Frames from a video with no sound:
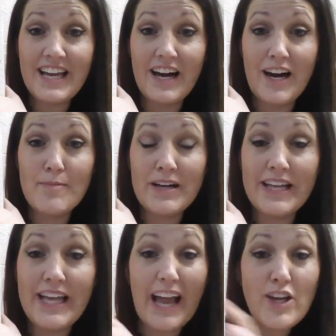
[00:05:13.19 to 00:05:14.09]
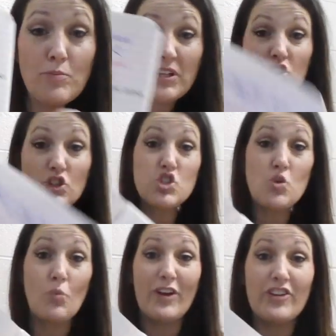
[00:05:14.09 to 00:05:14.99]
I could put a little
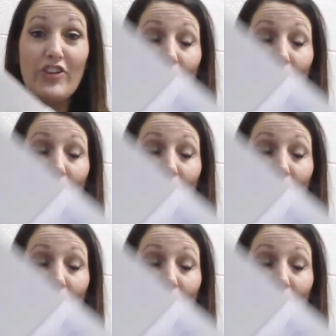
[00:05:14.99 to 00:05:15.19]
square in